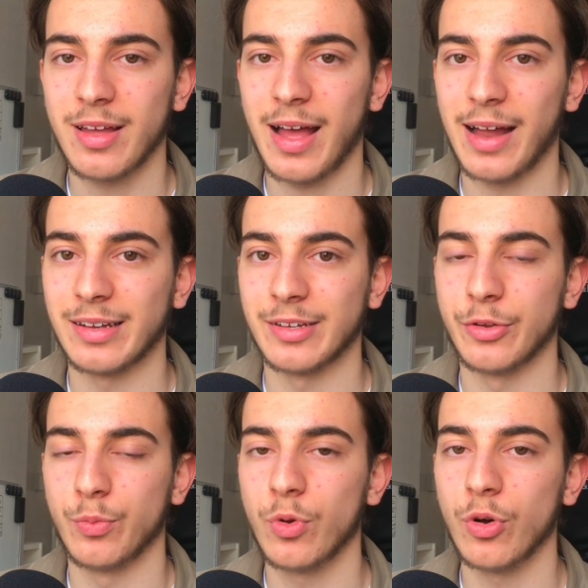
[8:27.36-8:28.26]
and
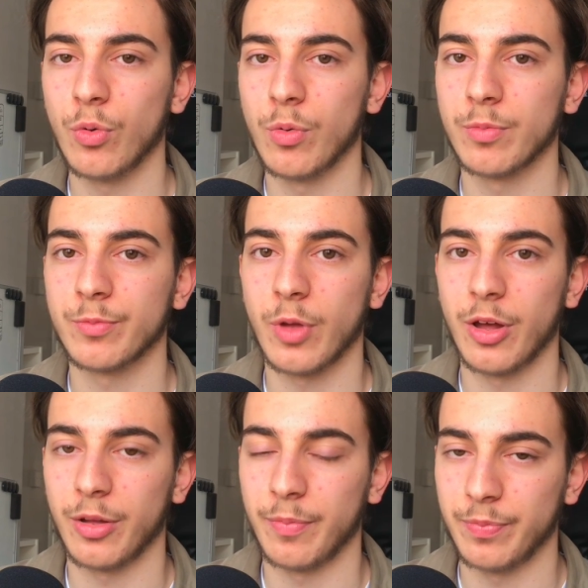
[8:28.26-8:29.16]
you will
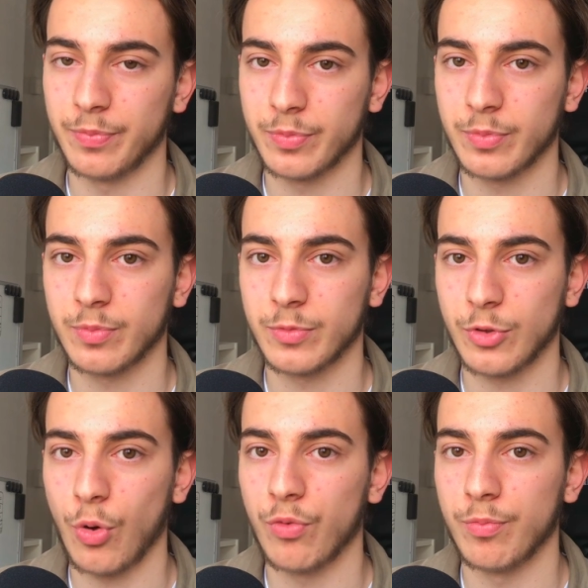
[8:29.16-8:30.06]
um,
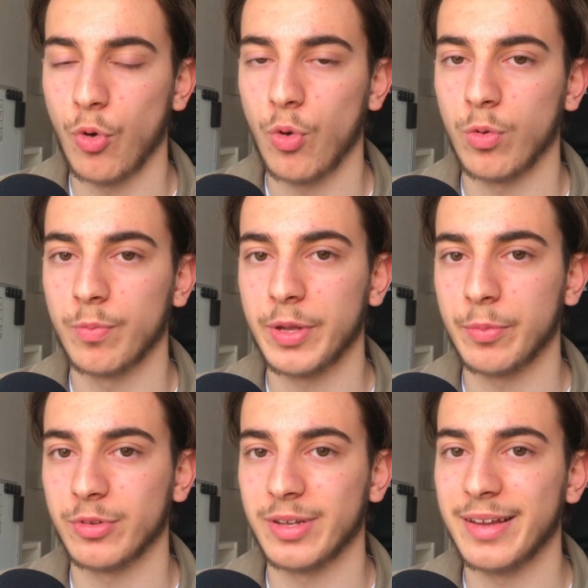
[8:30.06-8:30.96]
solve more
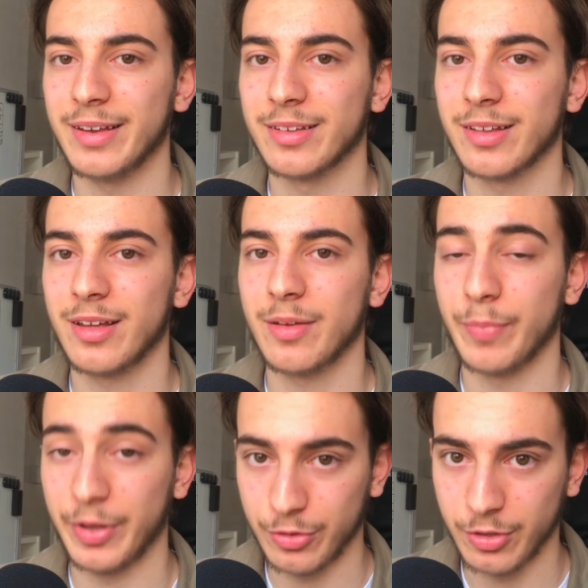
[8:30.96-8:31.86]
people's needs
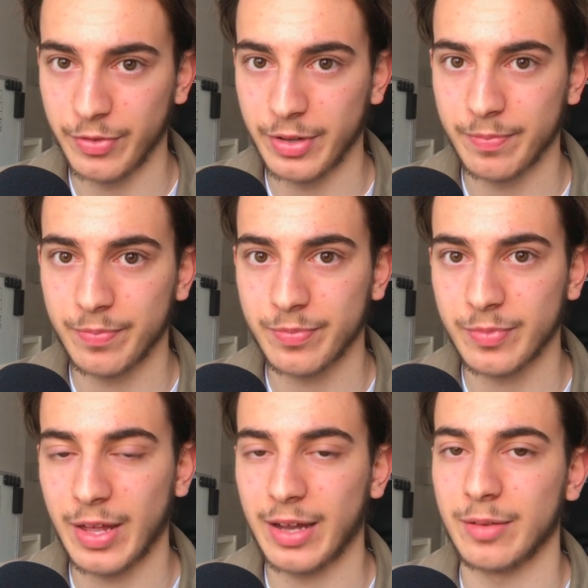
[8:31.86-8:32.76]
because of it,
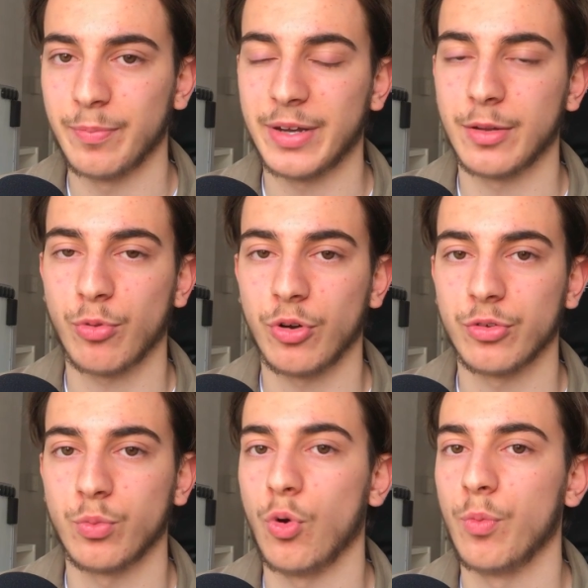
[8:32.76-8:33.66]
and better
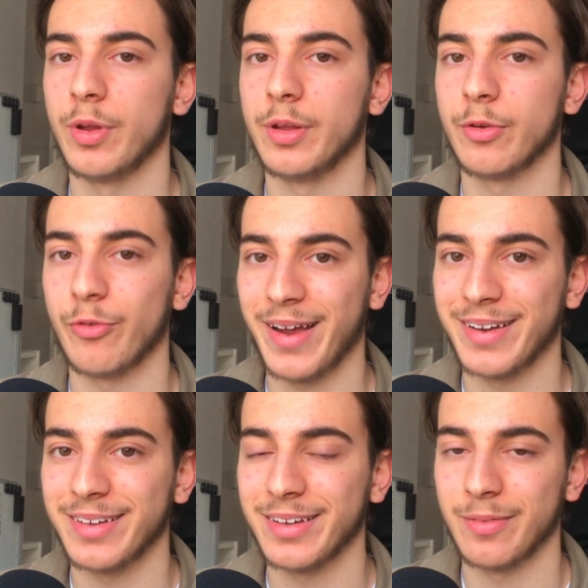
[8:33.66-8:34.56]
products will be
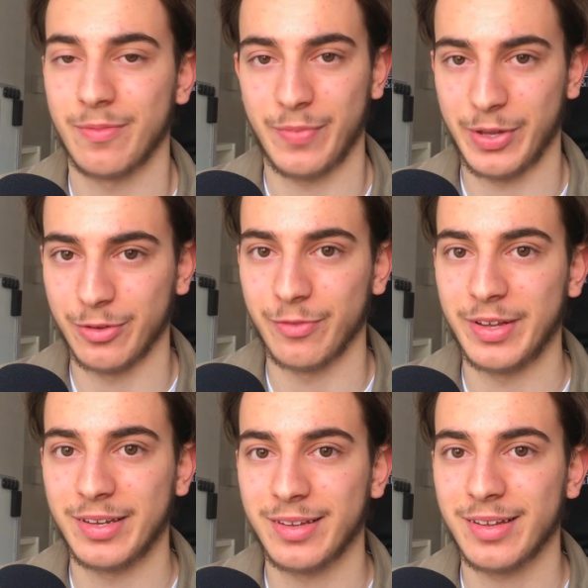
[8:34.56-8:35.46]
created because of
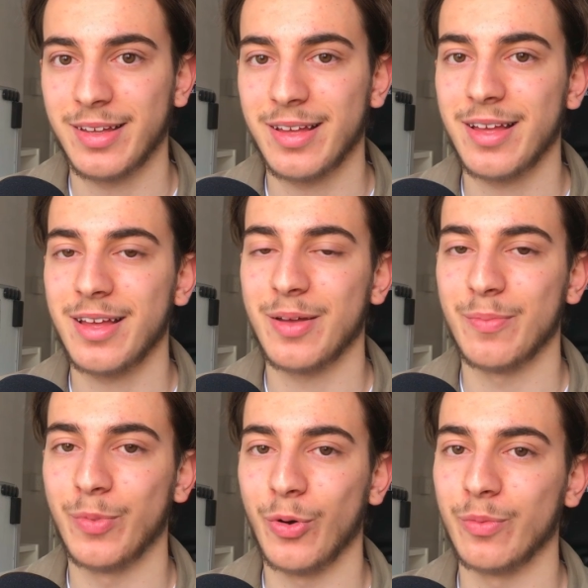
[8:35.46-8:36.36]
it.
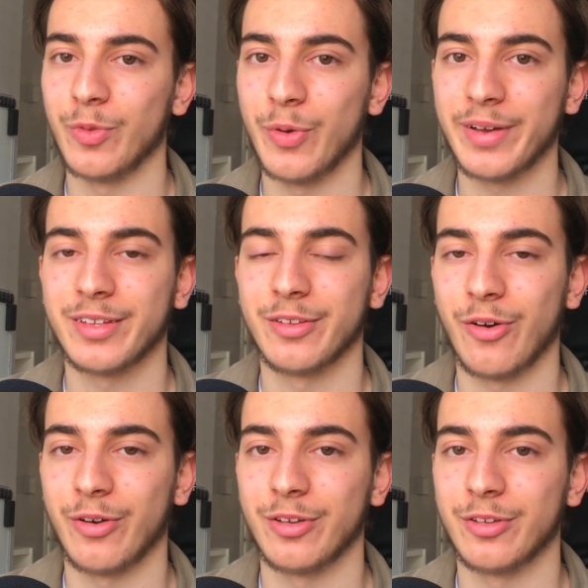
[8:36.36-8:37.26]
But U X
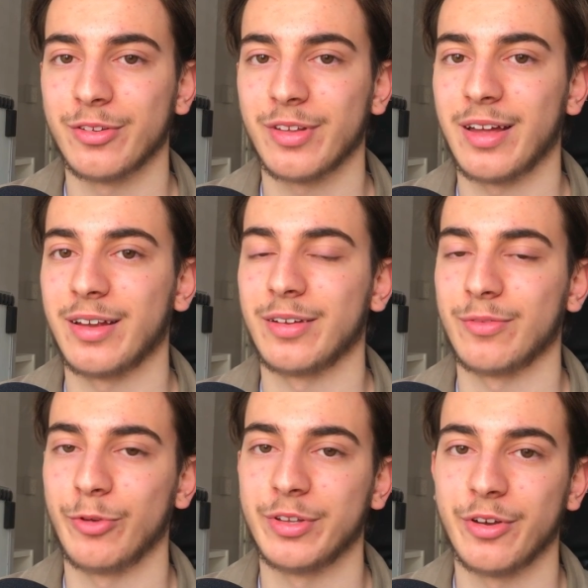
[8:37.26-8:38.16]
designers and
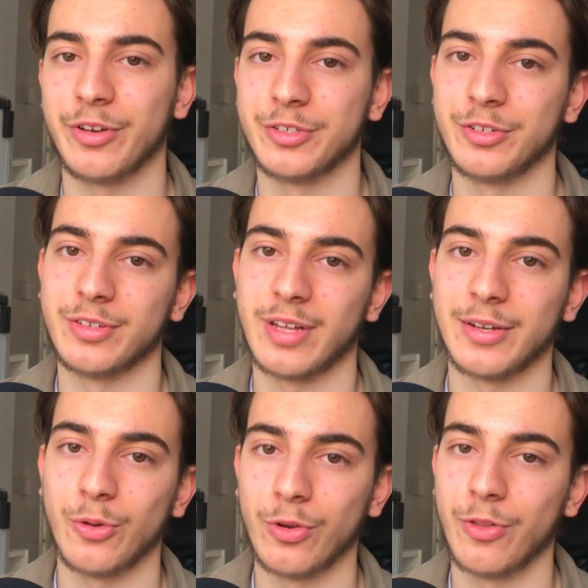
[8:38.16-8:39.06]
researchers and
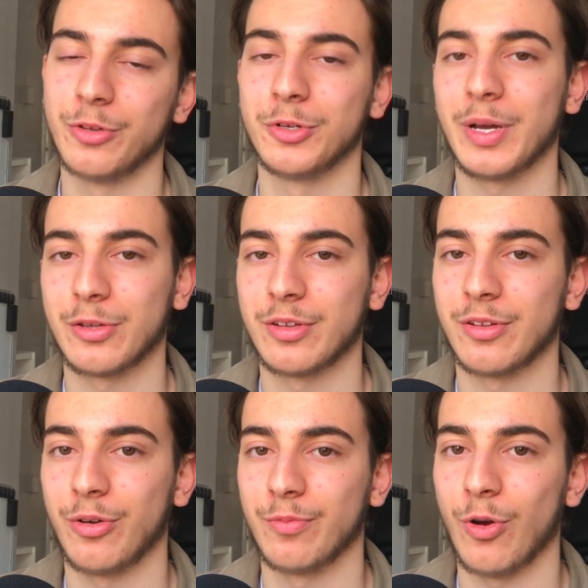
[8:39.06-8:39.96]
all of those U X
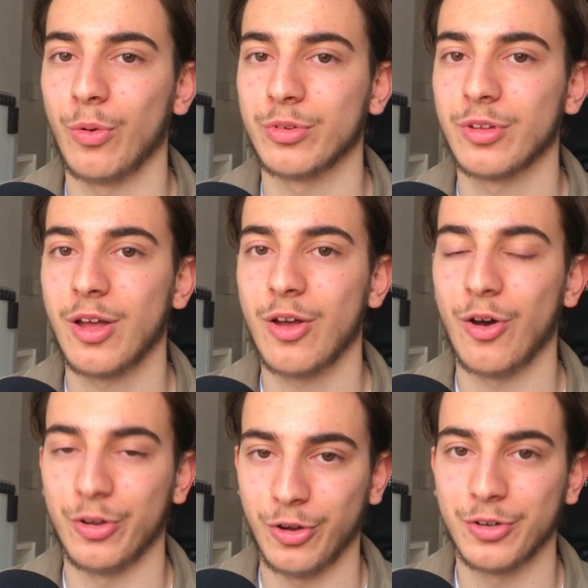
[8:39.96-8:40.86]
design roles
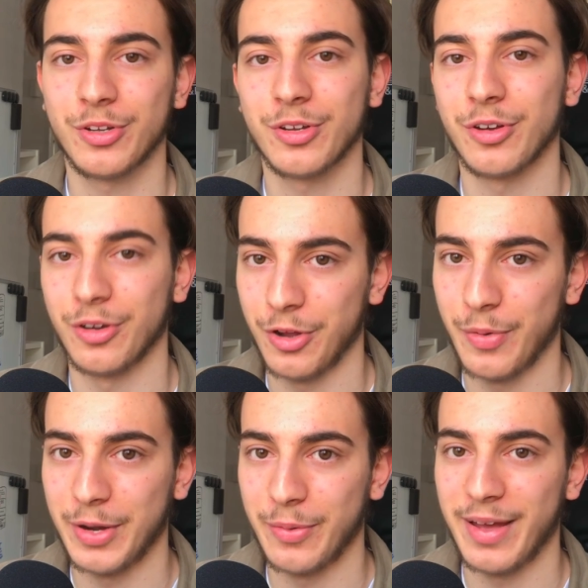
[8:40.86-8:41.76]
are not going to go
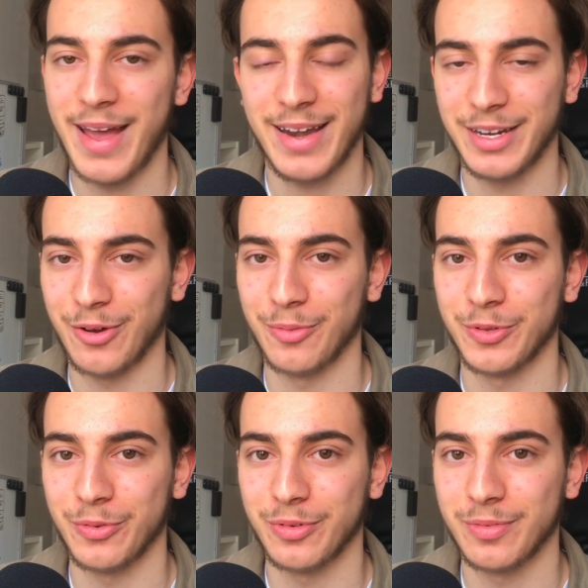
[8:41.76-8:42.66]
anywhere anytime
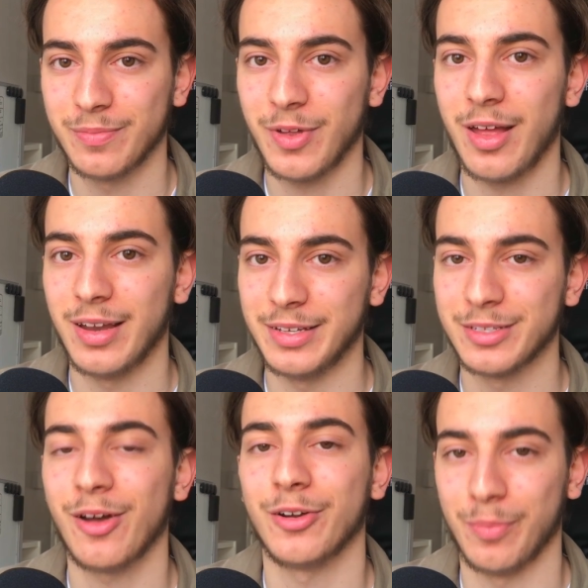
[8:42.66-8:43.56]
soon. At least,
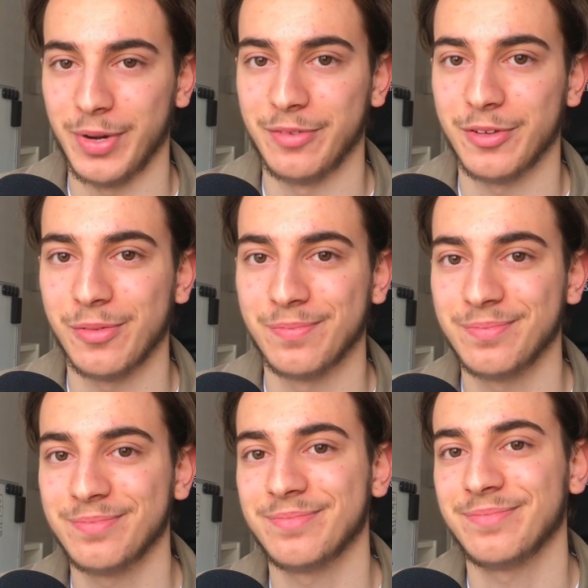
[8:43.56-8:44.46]
I don't believe so.
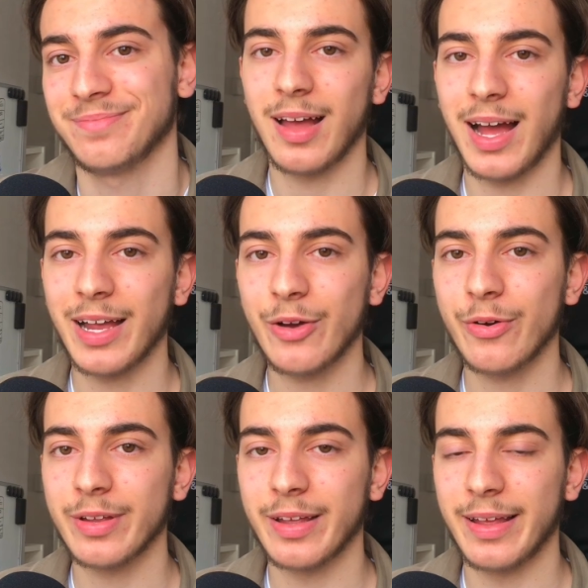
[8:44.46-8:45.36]
A
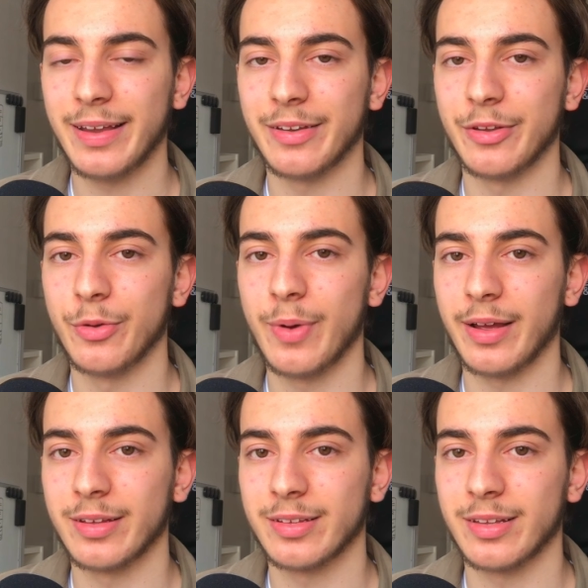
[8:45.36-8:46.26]
I in U
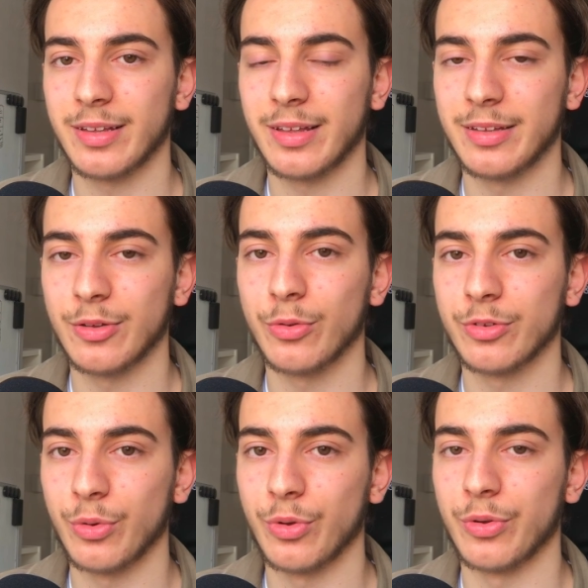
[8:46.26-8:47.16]
X is
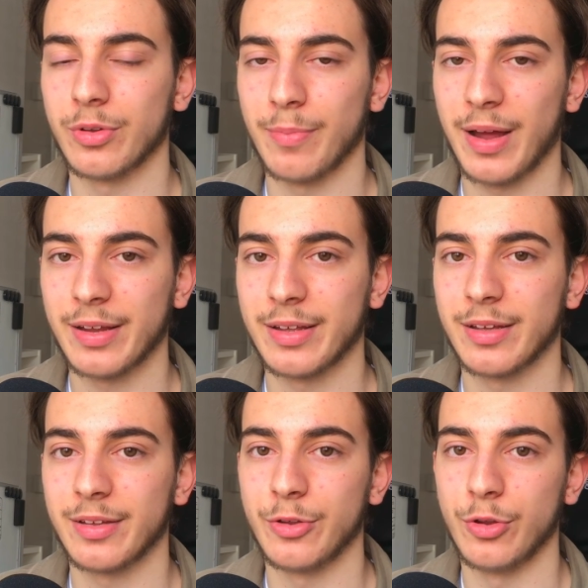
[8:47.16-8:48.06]
also going to make
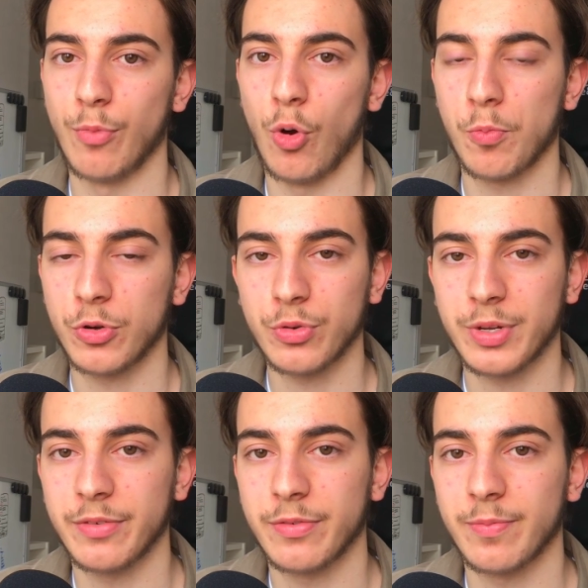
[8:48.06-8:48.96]
you more
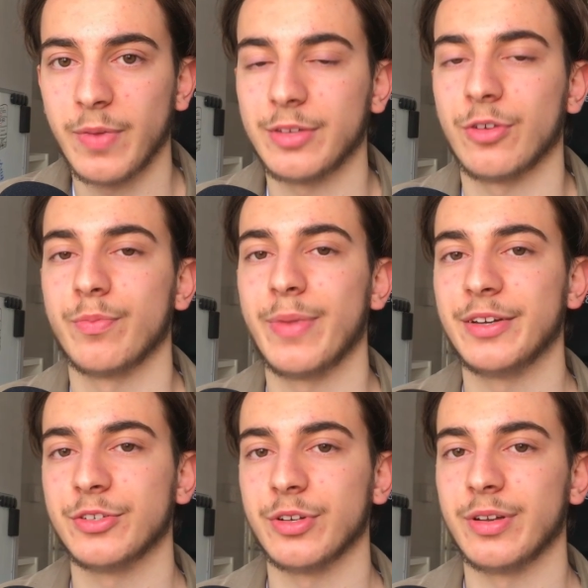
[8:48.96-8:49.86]
productive. As I've
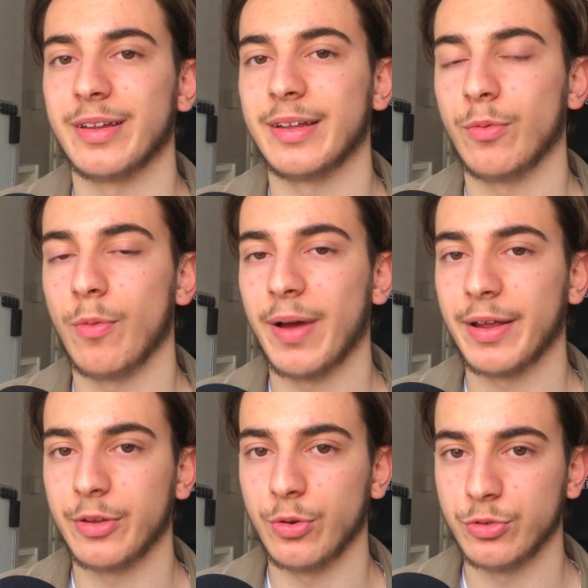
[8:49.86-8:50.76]
mentioned, it will
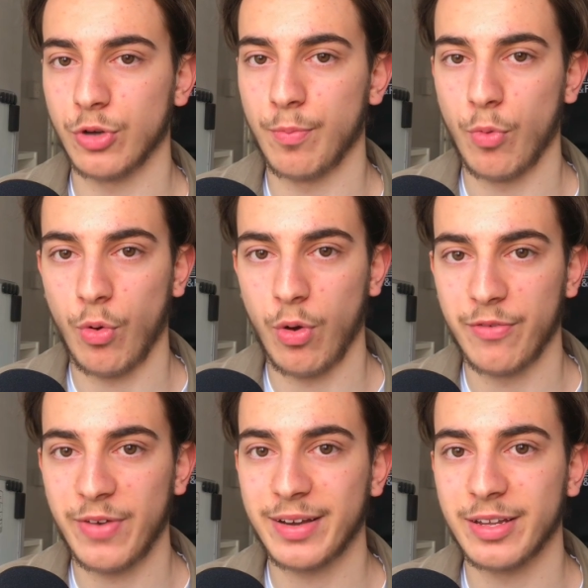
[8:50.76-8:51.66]
make your job more
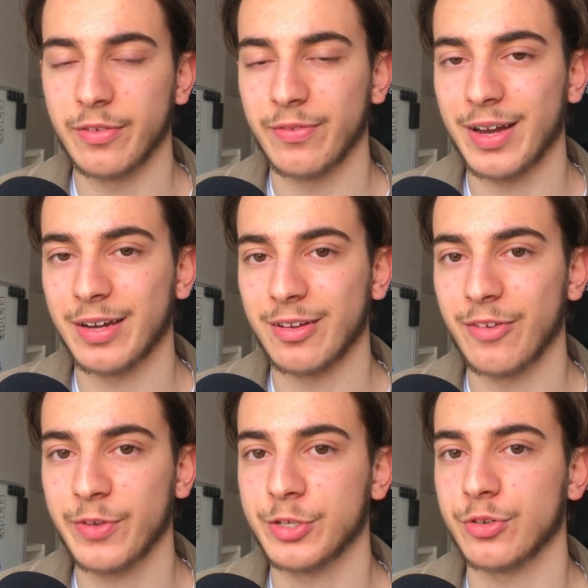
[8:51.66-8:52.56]
effective and
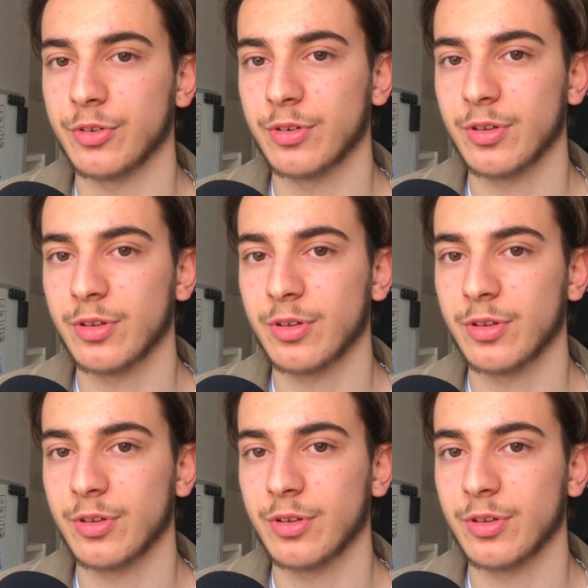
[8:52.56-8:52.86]
efficient.